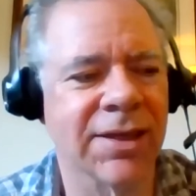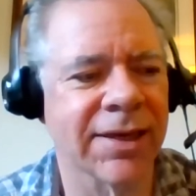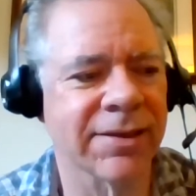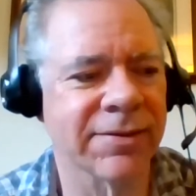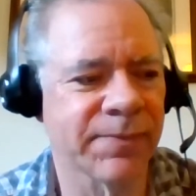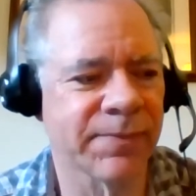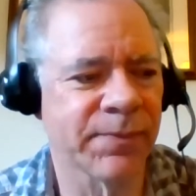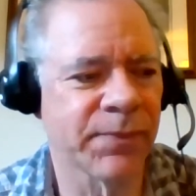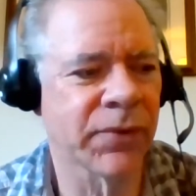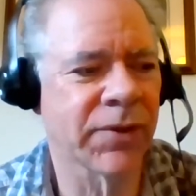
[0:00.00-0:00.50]
Like,
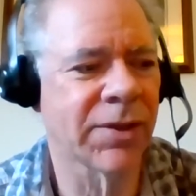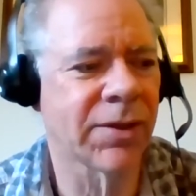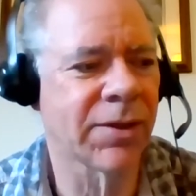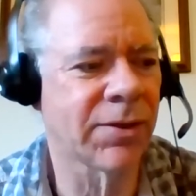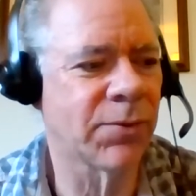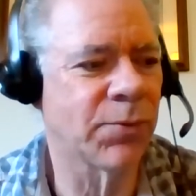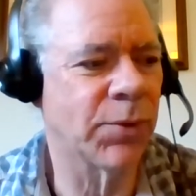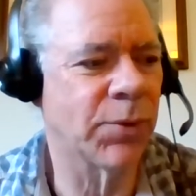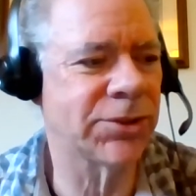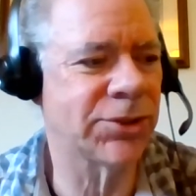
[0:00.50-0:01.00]

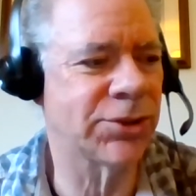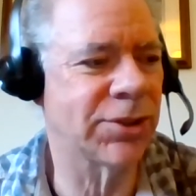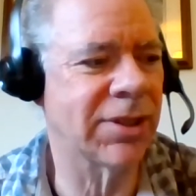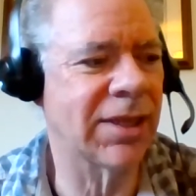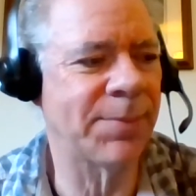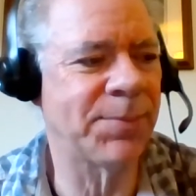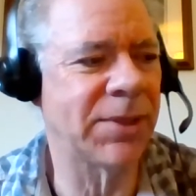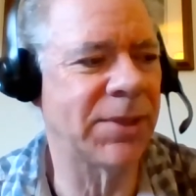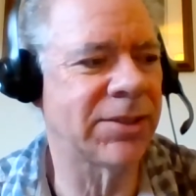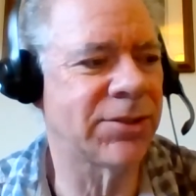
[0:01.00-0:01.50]
what should
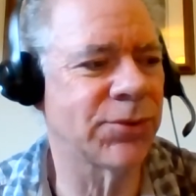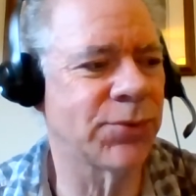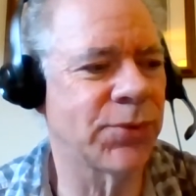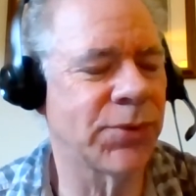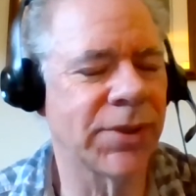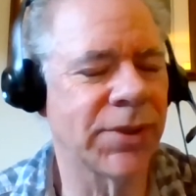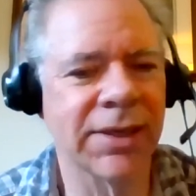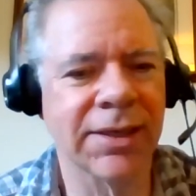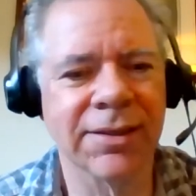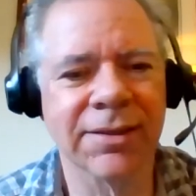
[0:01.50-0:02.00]
they be
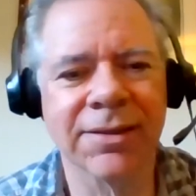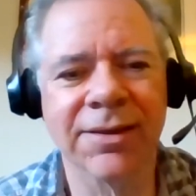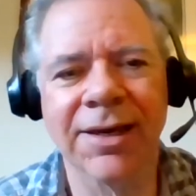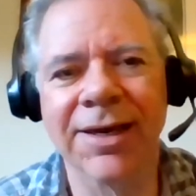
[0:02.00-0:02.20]
doing?